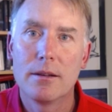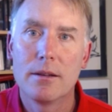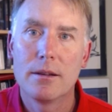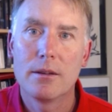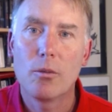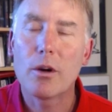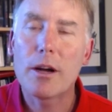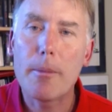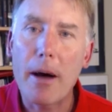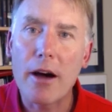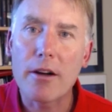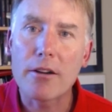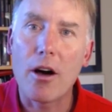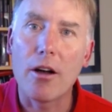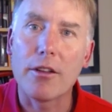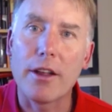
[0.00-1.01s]
What about
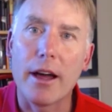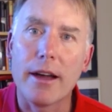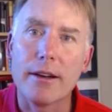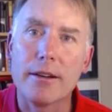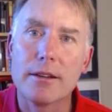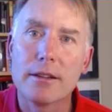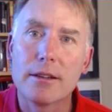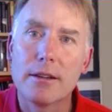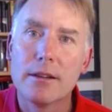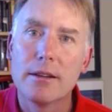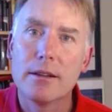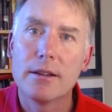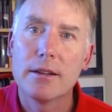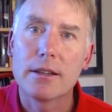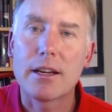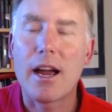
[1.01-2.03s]
all that?
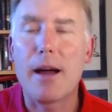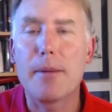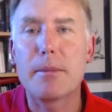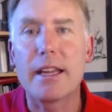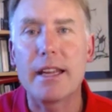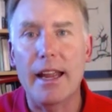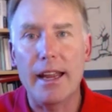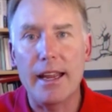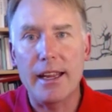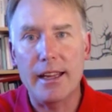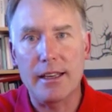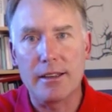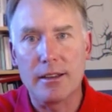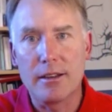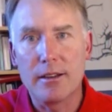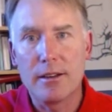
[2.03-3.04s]
Coming in.
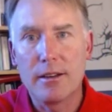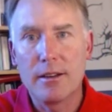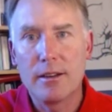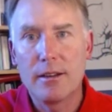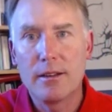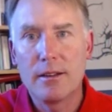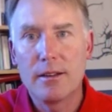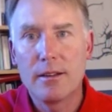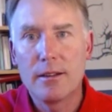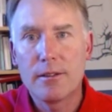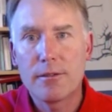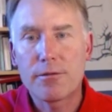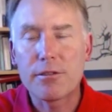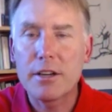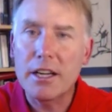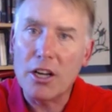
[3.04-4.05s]

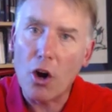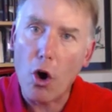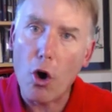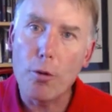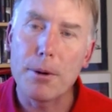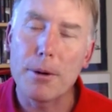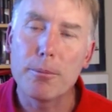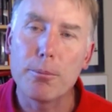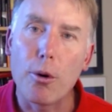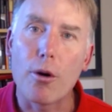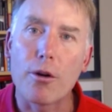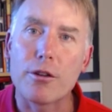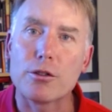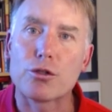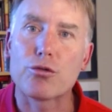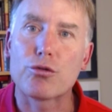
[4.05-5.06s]
Free, open
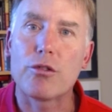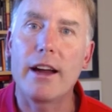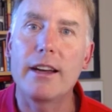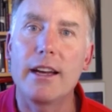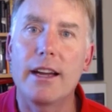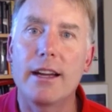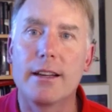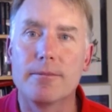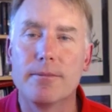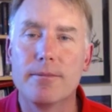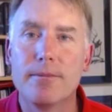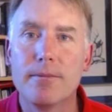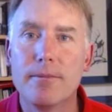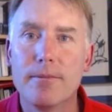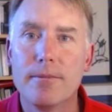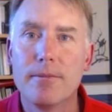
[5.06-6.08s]
borders right in.
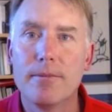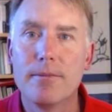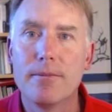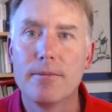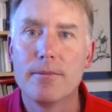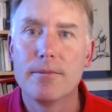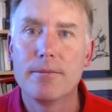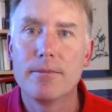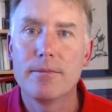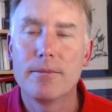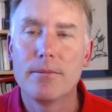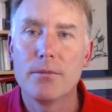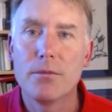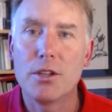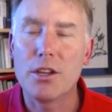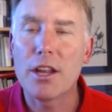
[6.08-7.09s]

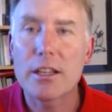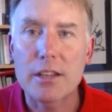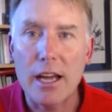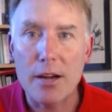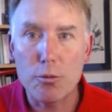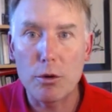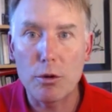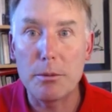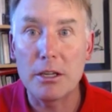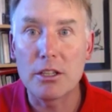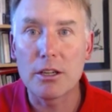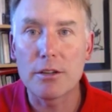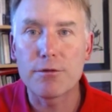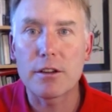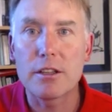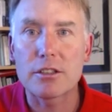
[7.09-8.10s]
Do you think that would be good
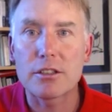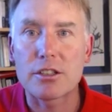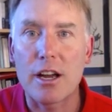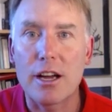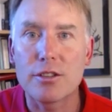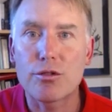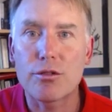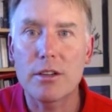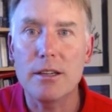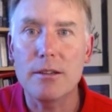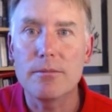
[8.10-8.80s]
for this country?